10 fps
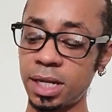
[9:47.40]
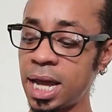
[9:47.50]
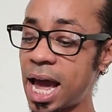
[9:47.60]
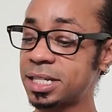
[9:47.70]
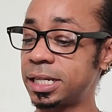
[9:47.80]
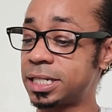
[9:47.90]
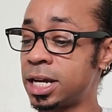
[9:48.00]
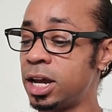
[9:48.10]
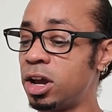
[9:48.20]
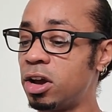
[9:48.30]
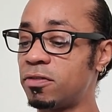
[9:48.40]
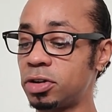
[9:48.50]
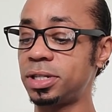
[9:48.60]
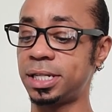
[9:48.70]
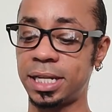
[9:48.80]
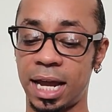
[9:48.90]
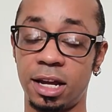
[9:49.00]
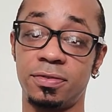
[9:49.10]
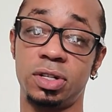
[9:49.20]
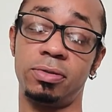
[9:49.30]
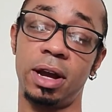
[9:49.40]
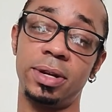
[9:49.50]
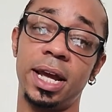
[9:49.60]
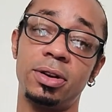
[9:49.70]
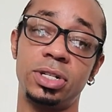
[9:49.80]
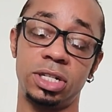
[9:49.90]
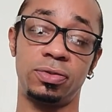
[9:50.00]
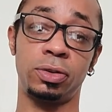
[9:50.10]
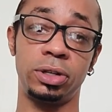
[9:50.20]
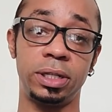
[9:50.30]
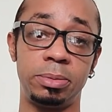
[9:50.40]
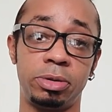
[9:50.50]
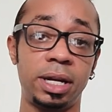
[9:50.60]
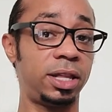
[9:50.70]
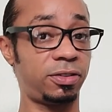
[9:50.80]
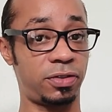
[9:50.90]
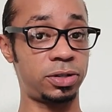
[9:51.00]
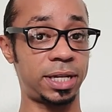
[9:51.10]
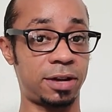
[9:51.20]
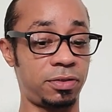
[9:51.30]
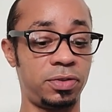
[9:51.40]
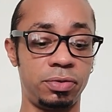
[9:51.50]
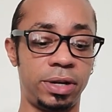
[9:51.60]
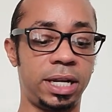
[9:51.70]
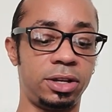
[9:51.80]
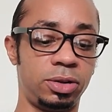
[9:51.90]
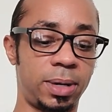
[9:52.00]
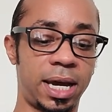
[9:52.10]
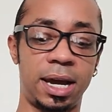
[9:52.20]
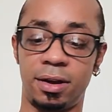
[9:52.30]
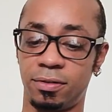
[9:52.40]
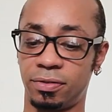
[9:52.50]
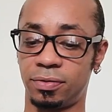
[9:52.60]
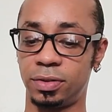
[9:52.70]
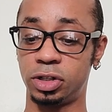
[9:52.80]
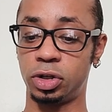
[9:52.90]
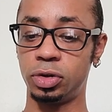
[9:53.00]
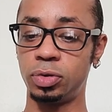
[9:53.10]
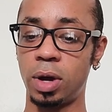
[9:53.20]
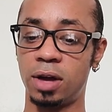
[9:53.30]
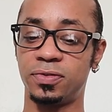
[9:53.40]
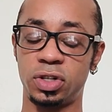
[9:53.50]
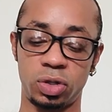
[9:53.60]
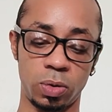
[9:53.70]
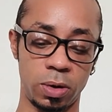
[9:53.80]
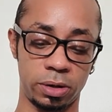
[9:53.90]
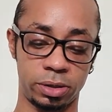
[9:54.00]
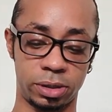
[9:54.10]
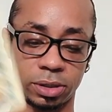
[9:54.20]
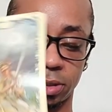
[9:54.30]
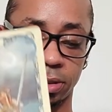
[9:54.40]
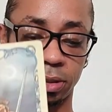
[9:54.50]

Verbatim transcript: Excellent. First set of surrounding energies for you, Libra, in the first half of your reading you have the Two of Swords.